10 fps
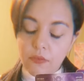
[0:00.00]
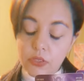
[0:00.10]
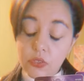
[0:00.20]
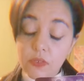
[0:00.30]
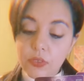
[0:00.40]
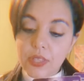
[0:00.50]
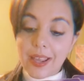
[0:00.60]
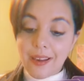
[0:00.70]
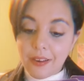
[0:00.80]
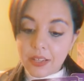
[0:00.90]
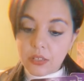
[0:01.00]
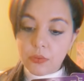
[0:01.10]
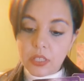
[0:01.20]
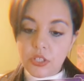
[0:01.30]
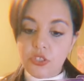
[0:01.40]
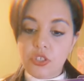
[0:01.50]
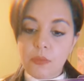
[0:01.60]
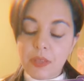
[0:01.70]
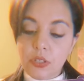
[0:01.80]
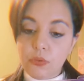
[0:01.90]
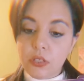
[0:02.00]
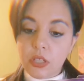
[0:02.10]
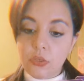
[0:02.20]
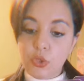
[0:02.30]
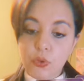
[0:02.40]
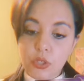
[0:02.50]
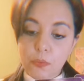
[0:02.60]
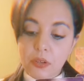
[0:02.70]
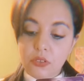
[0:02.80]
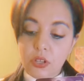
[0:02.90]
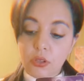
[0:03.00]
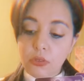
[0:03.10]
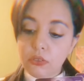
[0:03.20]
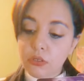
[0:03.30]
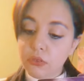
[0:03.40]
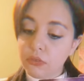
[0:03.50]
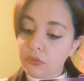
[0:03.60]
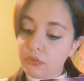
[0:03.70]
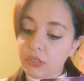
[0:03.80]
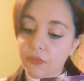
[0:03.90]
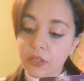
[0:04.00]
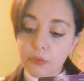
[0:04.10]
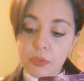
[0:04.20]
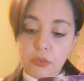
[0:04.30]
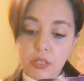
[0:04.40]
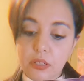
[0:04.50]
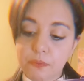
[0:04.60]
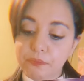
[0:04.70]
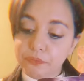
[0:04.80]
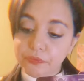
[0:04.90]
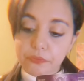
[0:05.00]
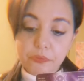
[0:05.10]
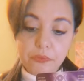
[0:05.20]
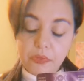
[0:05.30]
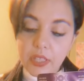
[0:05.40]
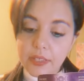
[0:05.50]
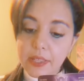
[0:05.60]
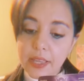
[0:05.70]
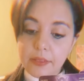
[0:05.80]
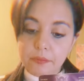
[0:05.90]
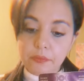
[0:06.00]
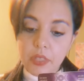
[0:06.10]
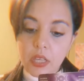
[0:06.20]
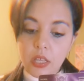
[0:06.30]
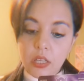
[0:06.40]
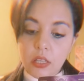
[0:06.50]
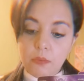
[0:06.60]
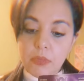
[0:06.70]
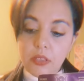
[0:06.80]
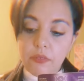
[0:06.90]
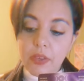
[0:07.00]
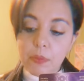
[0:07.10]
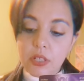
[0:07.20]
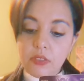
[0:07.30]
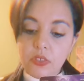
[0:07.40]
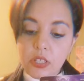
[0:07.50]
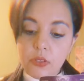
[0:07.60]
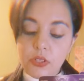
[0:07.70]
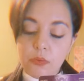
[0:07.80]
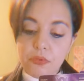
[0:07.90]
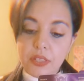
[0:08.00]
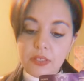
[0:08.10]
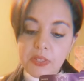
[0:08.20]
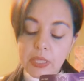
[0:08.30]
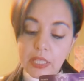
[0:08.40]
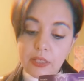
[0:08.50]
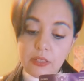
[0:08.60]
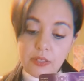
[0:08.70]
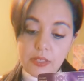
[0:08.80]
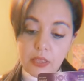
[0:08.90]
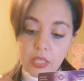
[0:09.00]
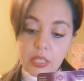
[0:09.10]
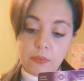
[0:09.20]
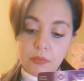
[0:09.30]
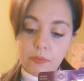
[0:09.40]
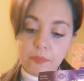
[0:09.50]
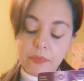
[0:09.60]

For those of you that are in a relationship and you and your partner are going through a difficult period, again, mid-November continues to bring this theme.